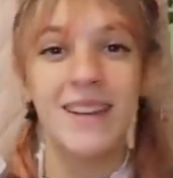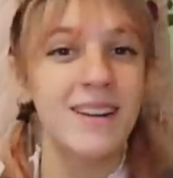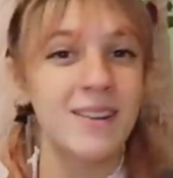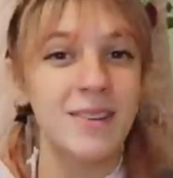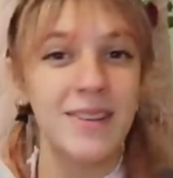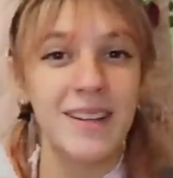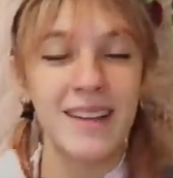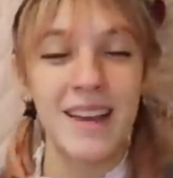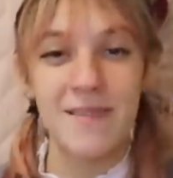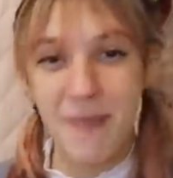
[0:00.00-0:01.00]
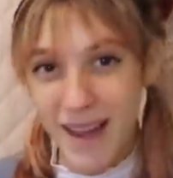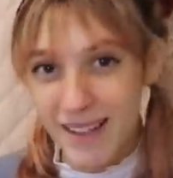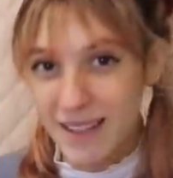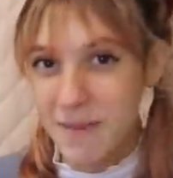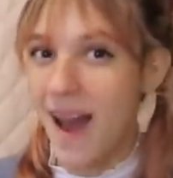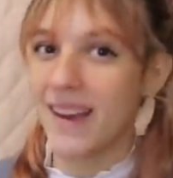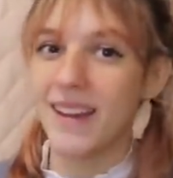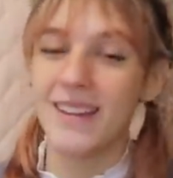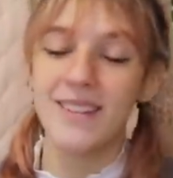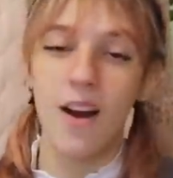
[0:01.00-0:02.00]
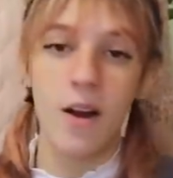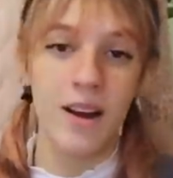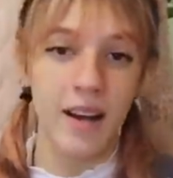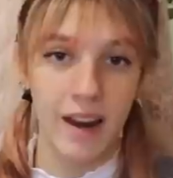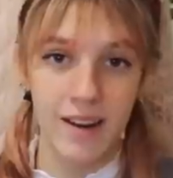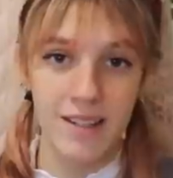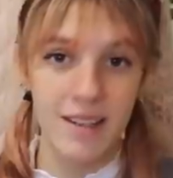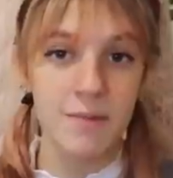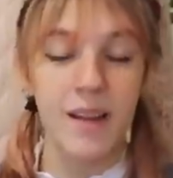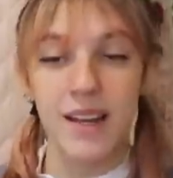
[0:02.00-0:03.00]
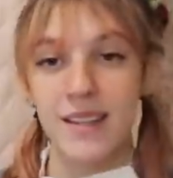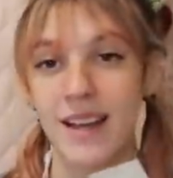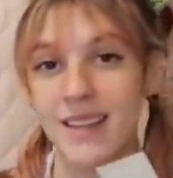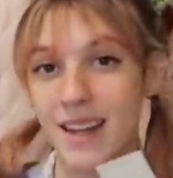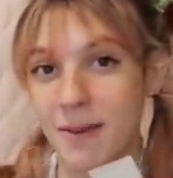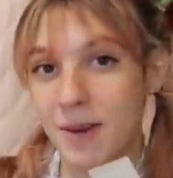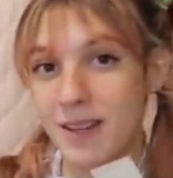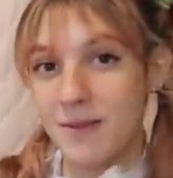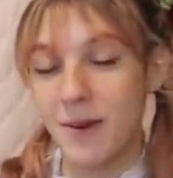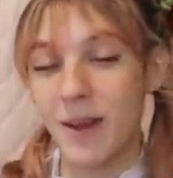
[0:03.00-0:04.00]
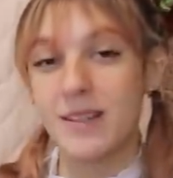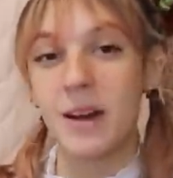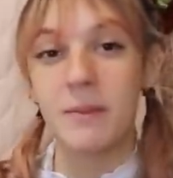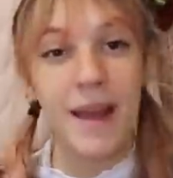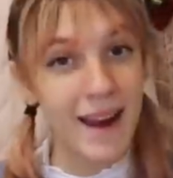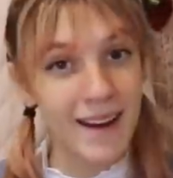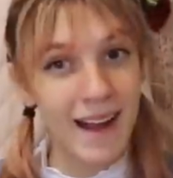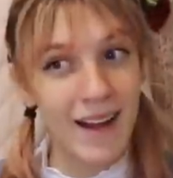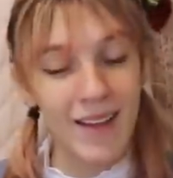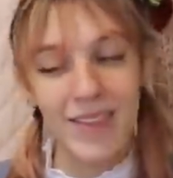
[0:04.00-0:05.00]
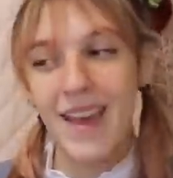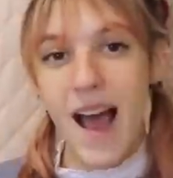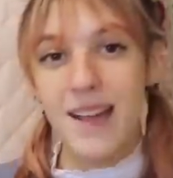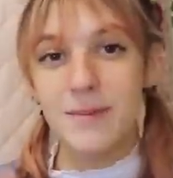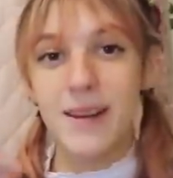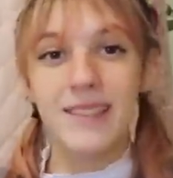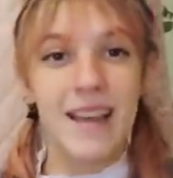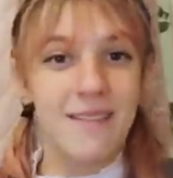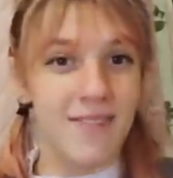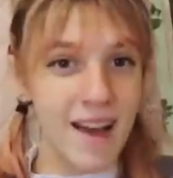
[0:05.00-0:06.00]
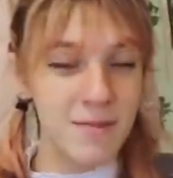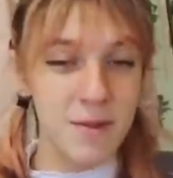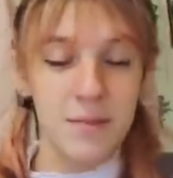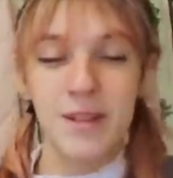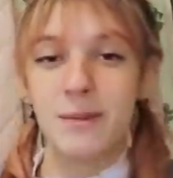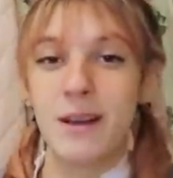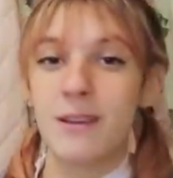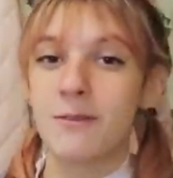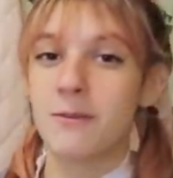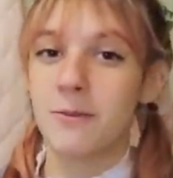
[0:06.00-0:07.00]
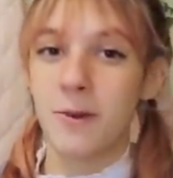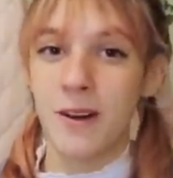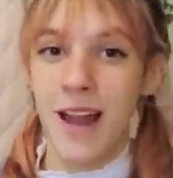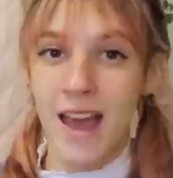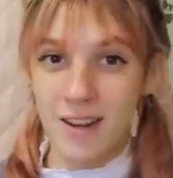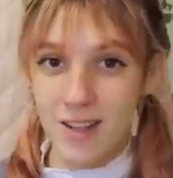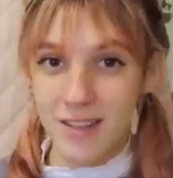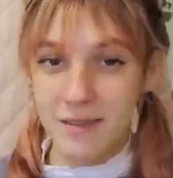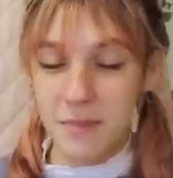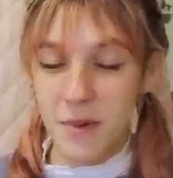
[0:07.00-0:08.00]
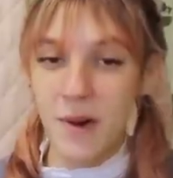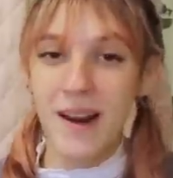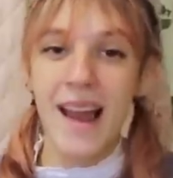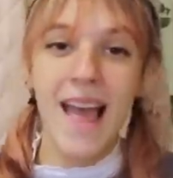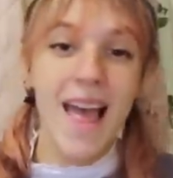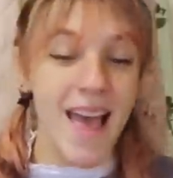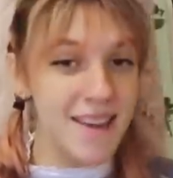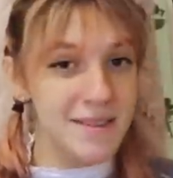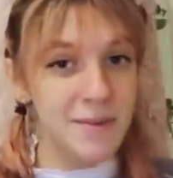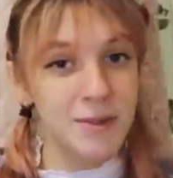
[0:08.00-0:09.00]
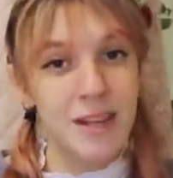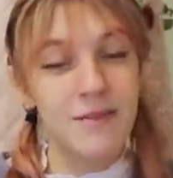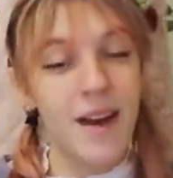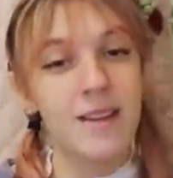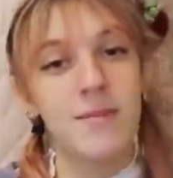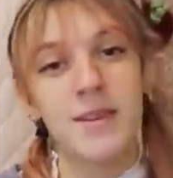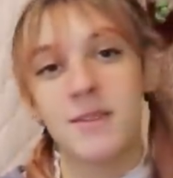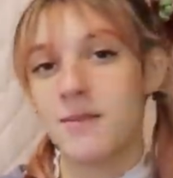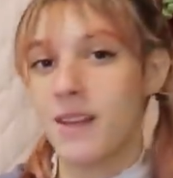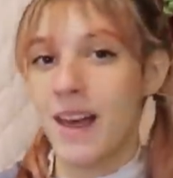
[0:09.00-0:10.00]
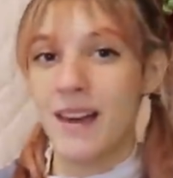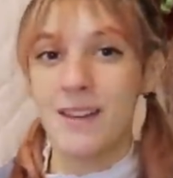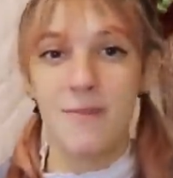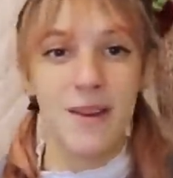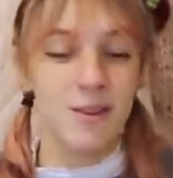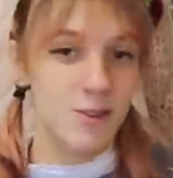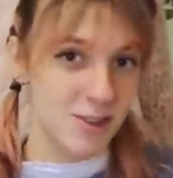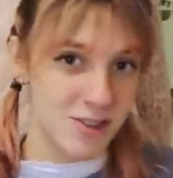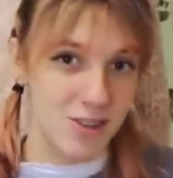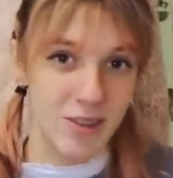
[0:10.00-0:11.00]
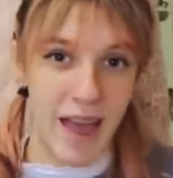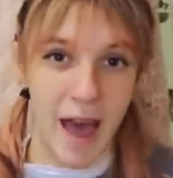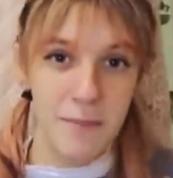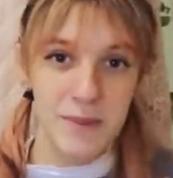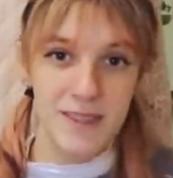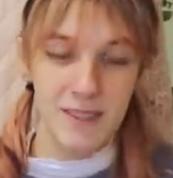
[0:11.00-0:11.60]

that are included in my daily package are keratin because I said I wanted to focus on my hair health, as well as a vitamin B12 for energy support and a multivitamin to fill any of my nutritional gaps.